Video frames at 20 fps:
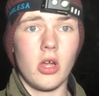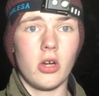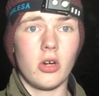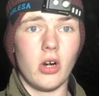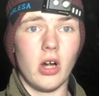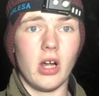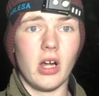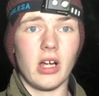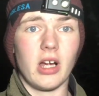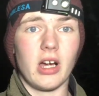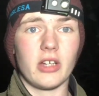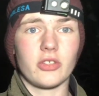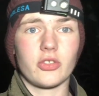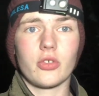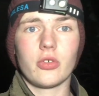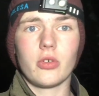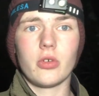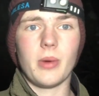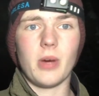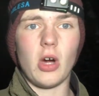Right guys,
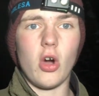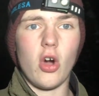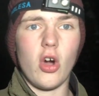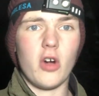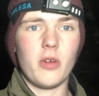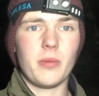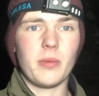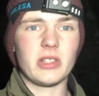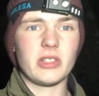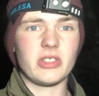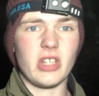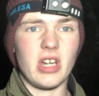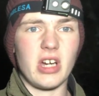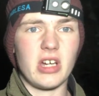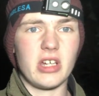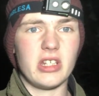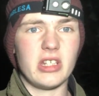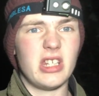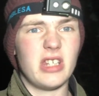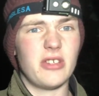coming about
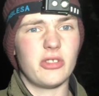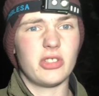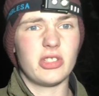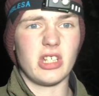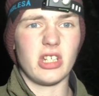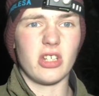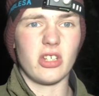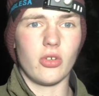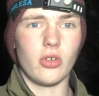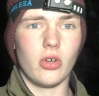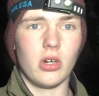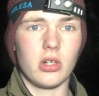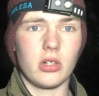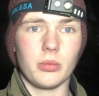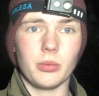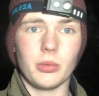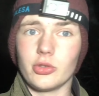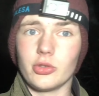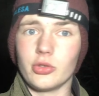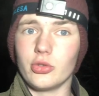9:30, nearing 10
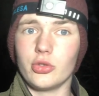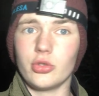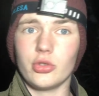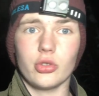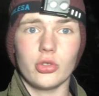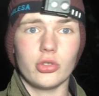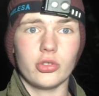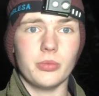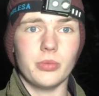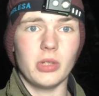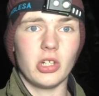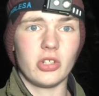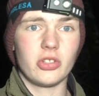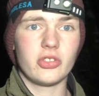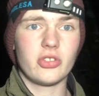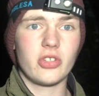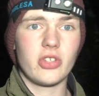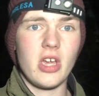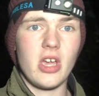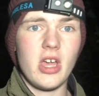o'clock, too sure to be
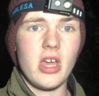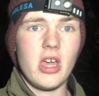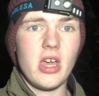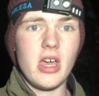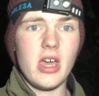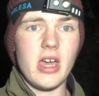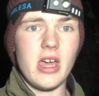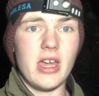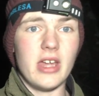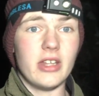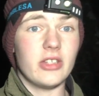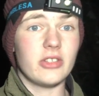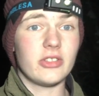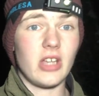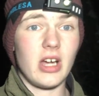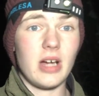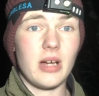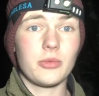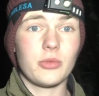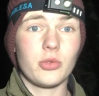honest. And it's
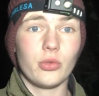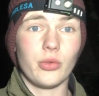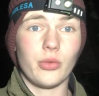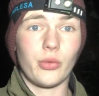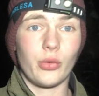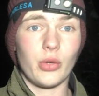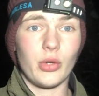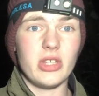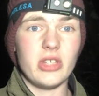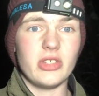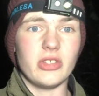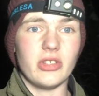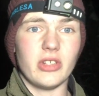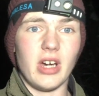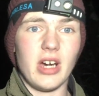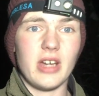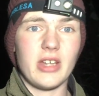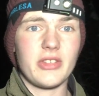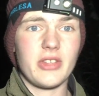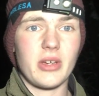absolutely freezing.
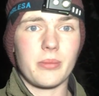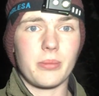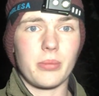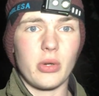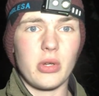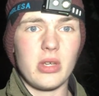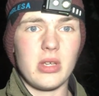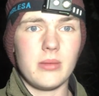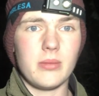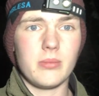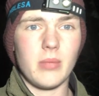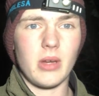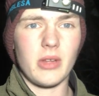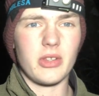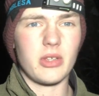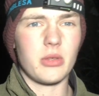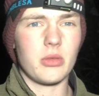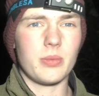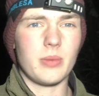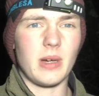I had that bream, I
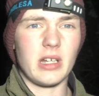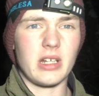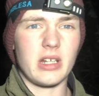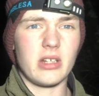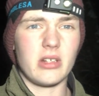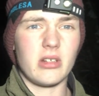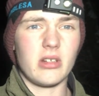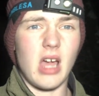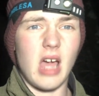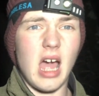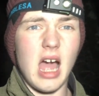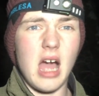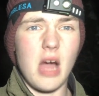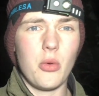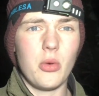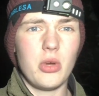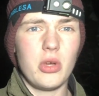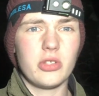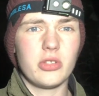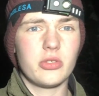think it was about an
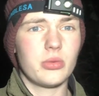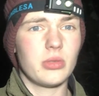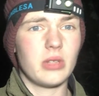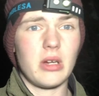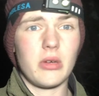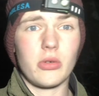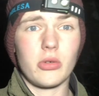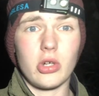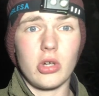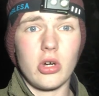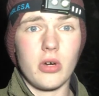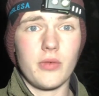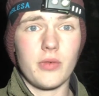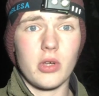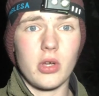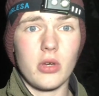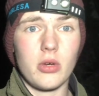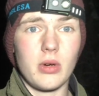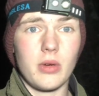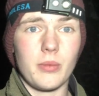hour to an hour and a half
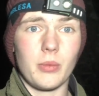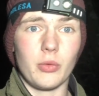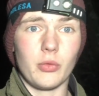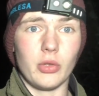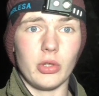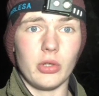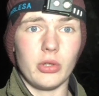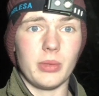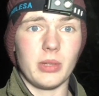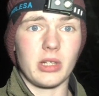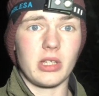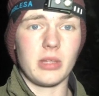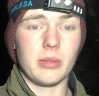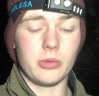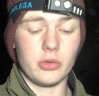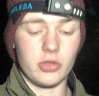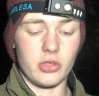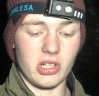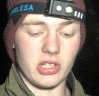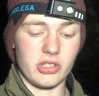ago. I haven't really been
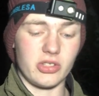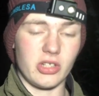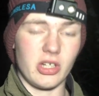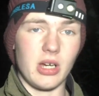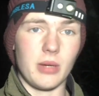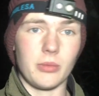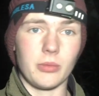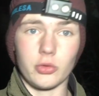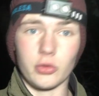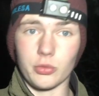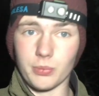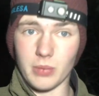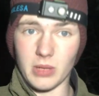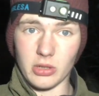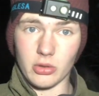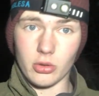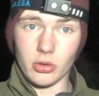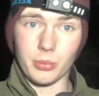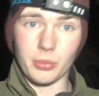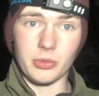keeping track of time. Just
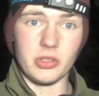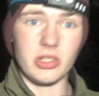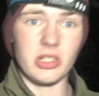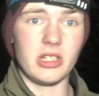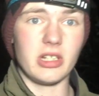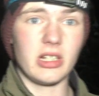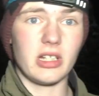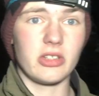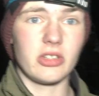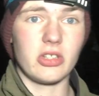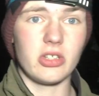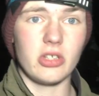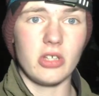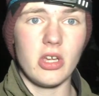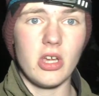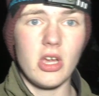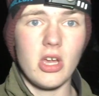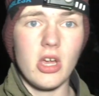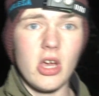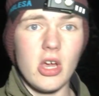made a cup of tea and had
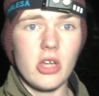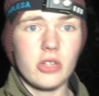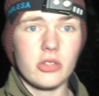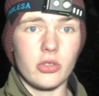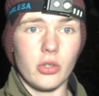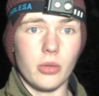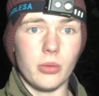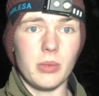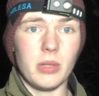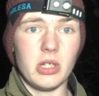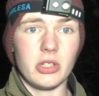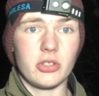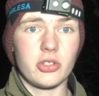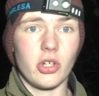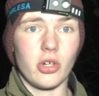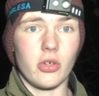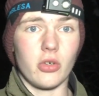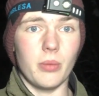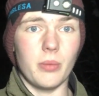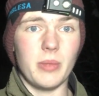some
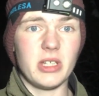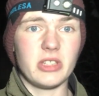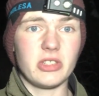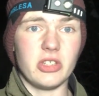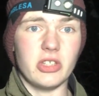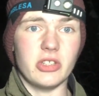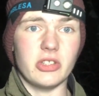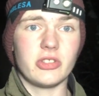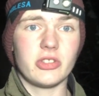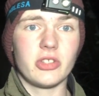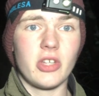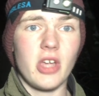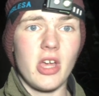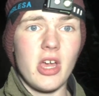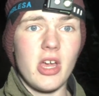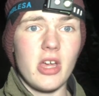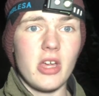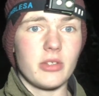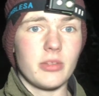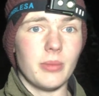chocolate biscuits.
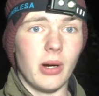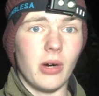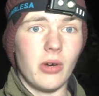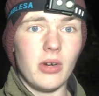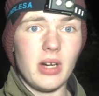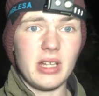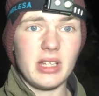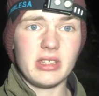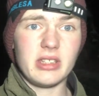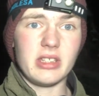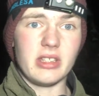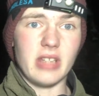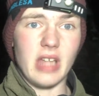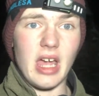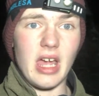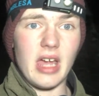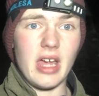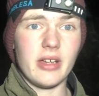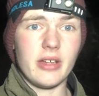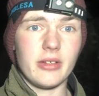So my landing
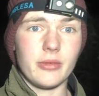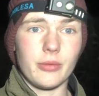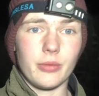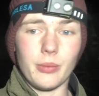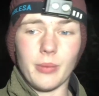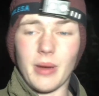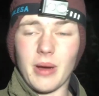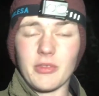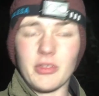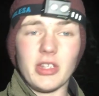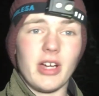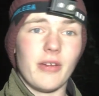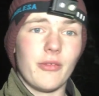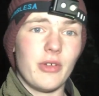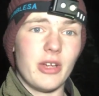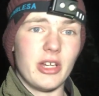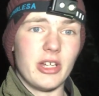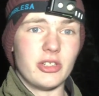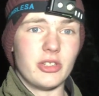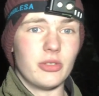net from having that
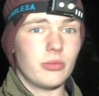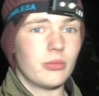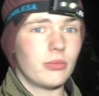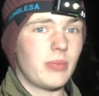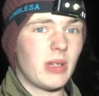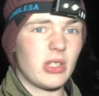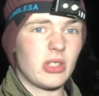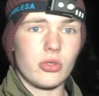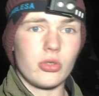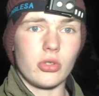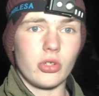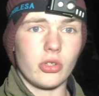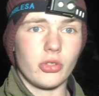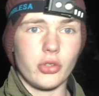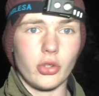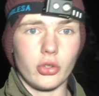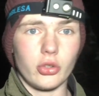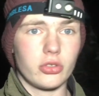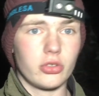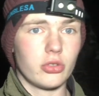fish, it basically got
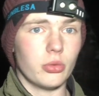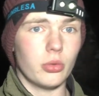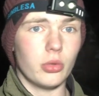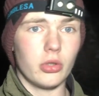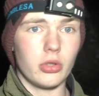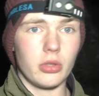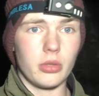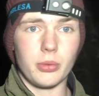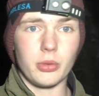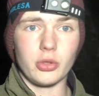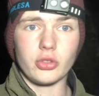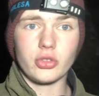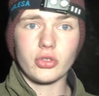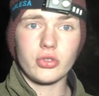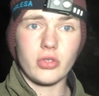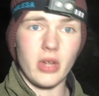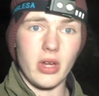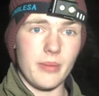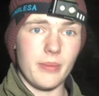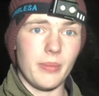dunked in the water and I put it
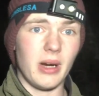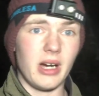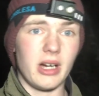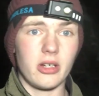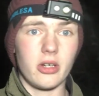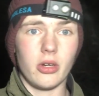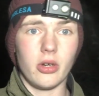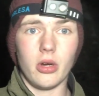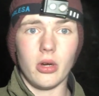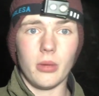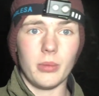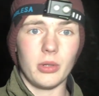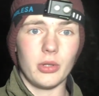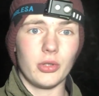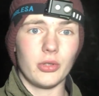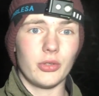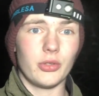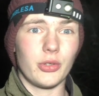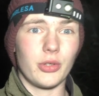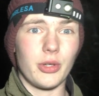straight back on my
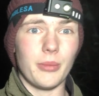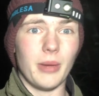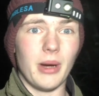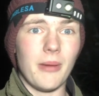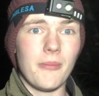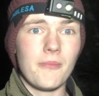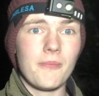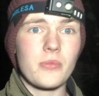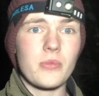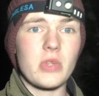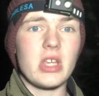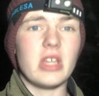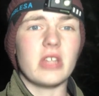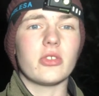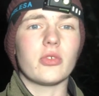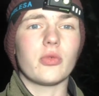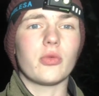unhooking mat. It's